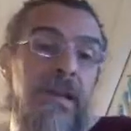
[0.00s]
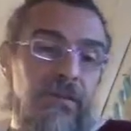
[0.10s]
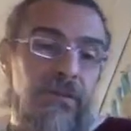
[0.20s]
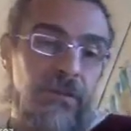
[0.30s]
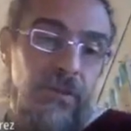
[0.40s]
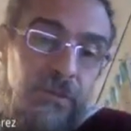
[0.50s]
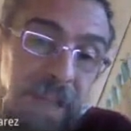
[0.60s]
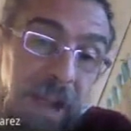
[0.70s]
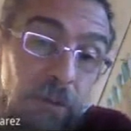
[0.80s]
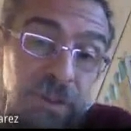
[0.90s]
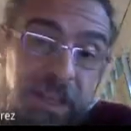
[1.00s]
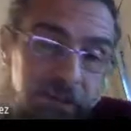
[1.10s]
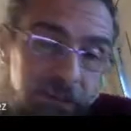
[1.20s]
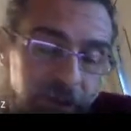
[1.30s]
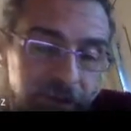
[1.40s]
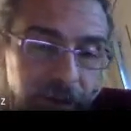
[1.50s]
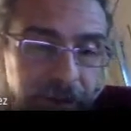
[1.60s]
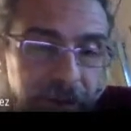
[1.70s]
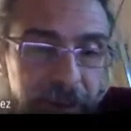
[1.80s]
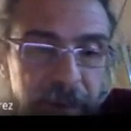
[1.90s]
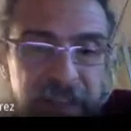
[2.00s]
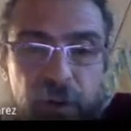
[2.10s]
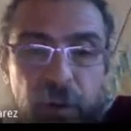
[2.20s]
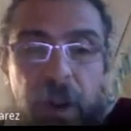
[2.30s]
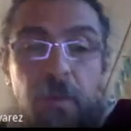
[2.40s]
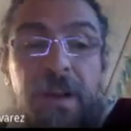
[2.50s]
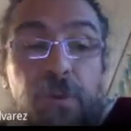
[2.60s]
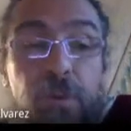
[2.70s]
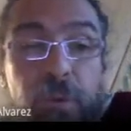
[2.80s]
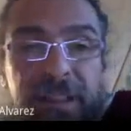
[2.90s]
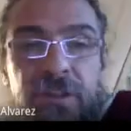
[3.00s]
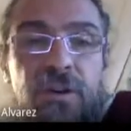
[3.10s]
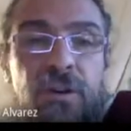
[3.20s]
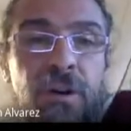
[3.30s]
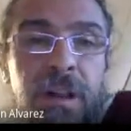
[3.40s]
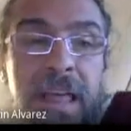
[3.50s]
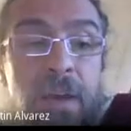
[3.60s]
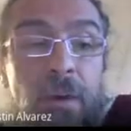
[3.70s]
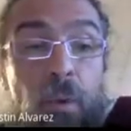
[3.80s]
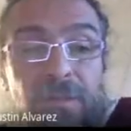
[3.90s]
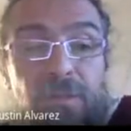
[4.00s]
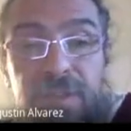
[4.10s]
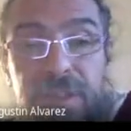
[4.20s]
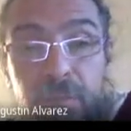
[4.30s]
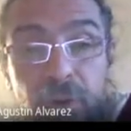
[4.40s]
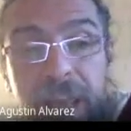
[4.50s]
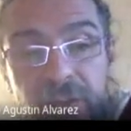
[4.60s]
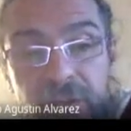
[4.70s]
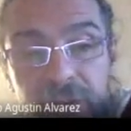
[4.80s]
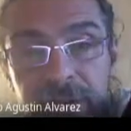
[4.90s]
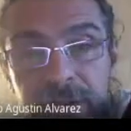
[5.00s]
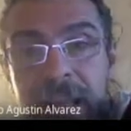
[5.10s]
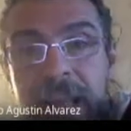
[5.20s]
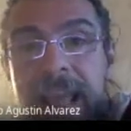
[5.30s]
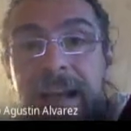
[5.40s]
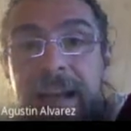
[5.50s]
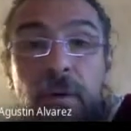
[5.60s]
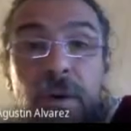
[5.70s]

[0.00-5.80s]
to 1,000 of spins. So I will do what is called quantum simulations, and I will